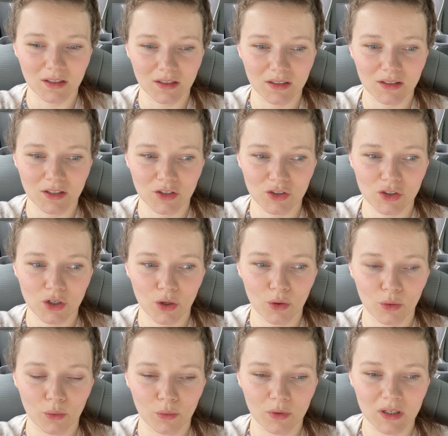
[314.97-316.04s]
There's
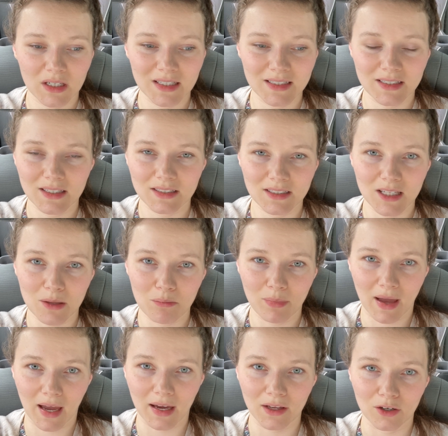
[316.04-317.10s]
no consistent
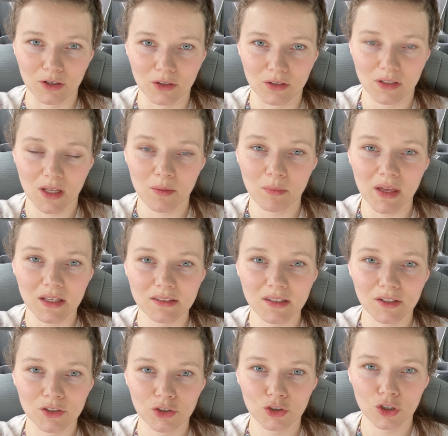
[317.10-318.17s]
pattern that makes
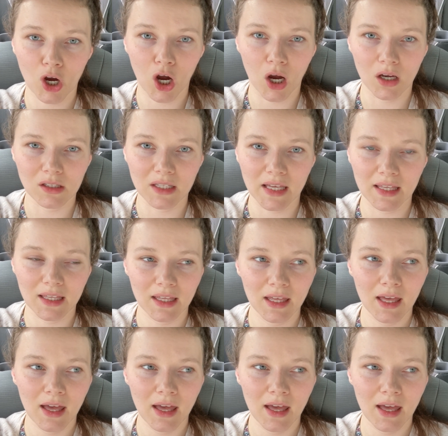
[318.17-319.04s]
us strong, like